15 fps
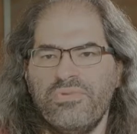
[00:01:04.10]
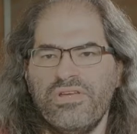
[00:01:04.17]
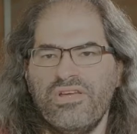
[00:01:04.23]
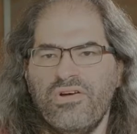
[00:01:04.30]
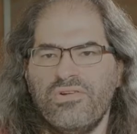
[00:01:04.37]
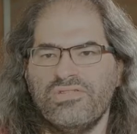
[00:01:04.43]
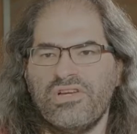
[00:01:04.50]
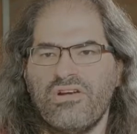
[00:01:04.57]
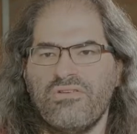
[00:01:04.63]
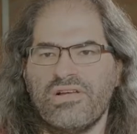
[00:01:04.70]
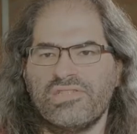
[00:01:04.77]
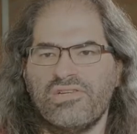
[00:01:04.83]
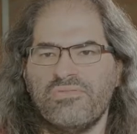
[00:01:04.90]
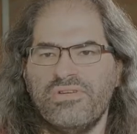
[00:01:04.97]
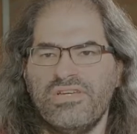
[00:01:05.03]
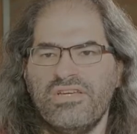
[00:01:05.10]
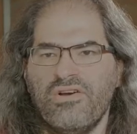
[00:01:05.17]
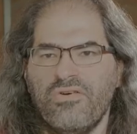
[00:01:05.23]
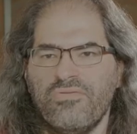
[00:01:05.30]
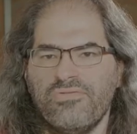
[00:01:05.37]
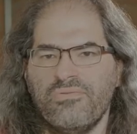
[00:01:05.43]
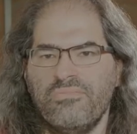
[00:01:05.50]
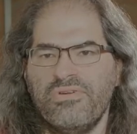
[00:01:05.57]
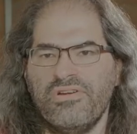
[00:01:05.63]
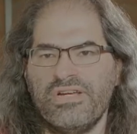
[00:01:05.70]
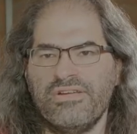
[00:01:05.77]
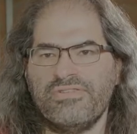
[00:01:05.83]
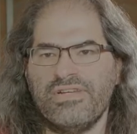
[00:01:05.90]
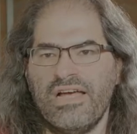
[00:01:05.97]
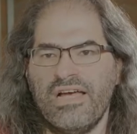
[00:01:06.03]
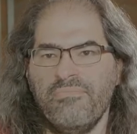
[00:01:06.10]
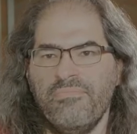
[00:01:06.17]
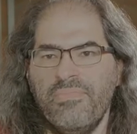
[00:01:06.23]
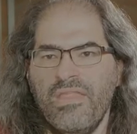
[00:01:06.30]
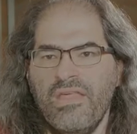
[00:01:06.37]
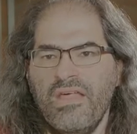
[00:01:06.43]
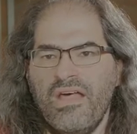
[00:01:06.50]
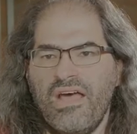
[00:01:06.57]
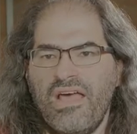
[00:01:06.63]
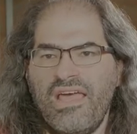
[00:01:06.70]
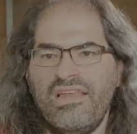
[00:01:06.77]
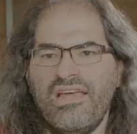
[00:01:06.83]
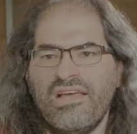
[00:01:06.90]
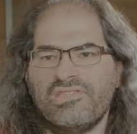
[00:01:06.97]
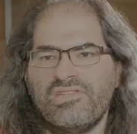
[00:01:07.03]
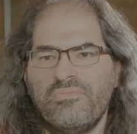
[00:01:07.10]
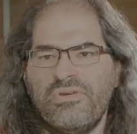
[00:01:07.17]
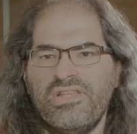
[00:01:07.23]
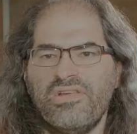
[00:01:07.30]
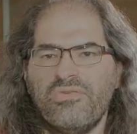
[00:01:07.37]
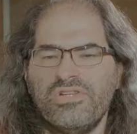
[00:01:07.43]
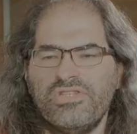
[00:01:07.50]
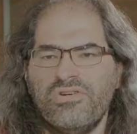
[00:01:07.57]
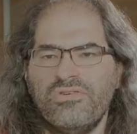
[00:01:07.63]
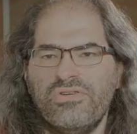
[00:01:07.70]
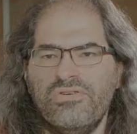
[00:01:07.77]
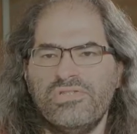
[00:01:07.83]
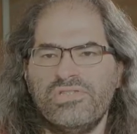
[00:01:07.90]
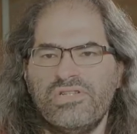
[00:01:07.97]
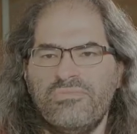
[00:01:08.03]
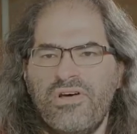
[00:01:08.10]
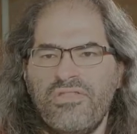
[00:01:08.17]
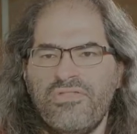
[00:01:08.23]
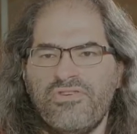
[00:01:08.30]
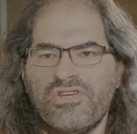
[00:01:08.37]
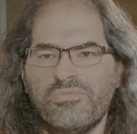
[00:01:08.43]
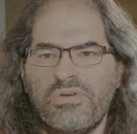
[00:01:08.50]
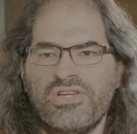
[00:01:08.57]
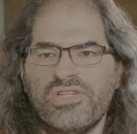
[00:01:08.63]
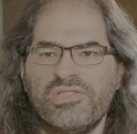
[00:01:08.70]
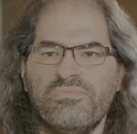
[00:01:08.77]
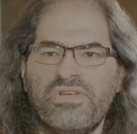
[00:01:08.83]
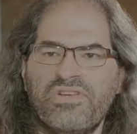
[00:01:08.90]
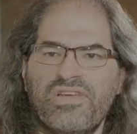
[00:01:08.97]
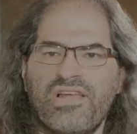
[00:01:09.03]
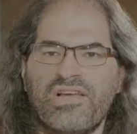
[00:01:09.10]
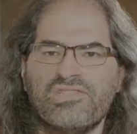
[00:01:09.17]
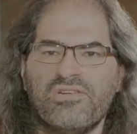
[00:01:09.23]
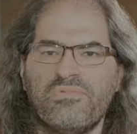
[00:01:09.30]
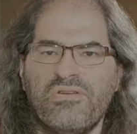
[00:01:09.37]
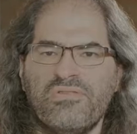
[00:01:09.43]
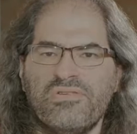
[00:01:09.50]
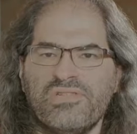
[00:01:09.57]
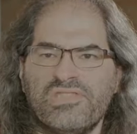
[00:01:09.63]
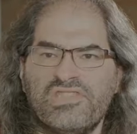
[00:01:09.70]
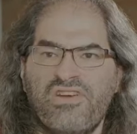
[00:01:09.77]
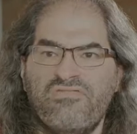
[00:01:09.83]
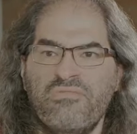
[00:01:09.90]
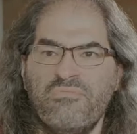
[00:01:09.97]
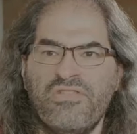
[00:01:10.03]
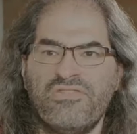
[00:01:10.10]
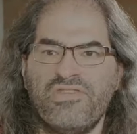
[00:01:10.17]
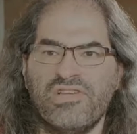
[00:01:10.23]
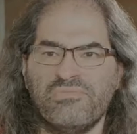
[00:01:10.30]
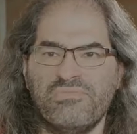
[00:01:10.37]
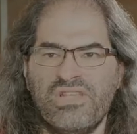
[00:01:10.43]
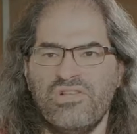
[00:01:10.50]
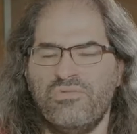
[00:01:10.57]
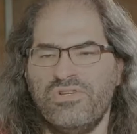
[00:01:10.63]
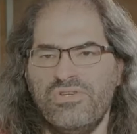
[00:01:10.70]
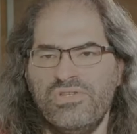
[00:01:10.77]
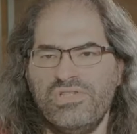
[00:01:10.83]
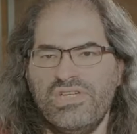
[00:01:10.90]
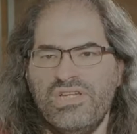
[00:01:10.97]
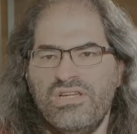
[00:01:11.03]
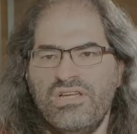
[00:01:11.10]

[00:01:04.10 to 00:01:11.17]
we'll be holding our XRP over a period of time. Any XRP that we don't use in a month, just because a billion XRP releases every month doesn't mean that we'll use